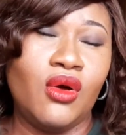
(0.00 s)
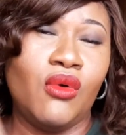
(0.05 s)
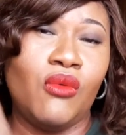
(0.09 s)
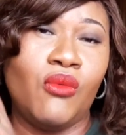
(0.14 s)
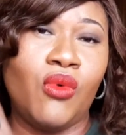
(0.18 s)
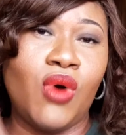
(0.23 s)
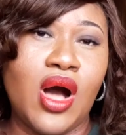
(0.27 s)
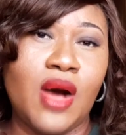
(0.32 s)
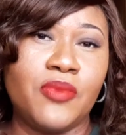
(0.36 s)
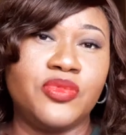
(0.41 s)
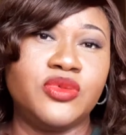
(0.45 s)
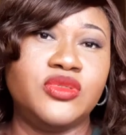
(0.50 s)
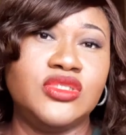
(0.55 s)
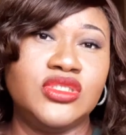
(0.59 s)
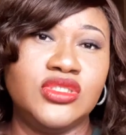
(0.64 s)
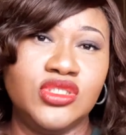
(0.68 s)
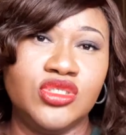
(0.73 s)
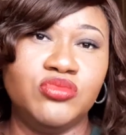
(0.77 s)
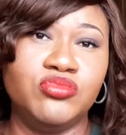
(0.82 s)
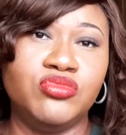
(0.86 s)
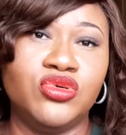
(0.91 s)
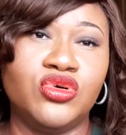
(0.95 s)
what happened in
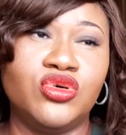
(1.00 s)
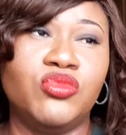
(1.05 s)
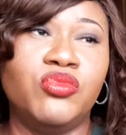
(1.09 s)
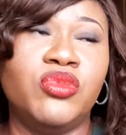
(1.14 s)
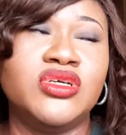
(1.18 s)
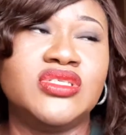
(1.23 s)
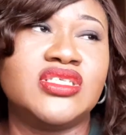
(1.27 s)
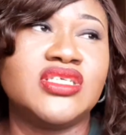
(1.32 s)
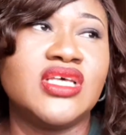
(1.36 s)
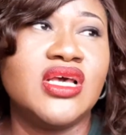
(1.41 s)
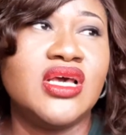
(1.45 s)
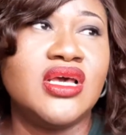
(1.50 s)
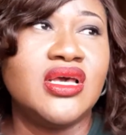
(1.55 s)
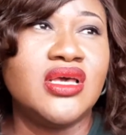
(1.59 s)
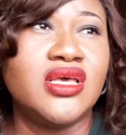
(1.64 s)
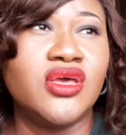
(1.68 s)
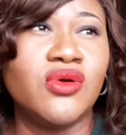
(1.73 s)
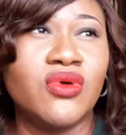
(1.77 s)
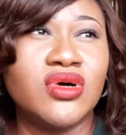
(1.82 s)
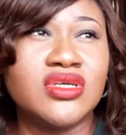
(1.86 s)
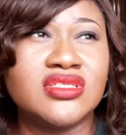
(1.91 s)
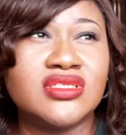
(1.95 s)
the book, but
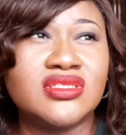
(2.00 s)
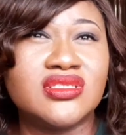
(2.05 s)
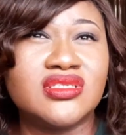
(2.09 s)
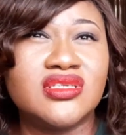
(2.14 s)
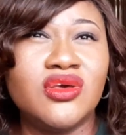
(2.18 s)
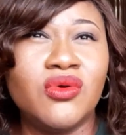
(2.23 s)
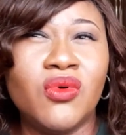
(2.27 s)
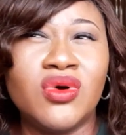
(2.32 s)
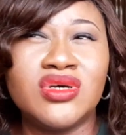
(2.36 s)
he was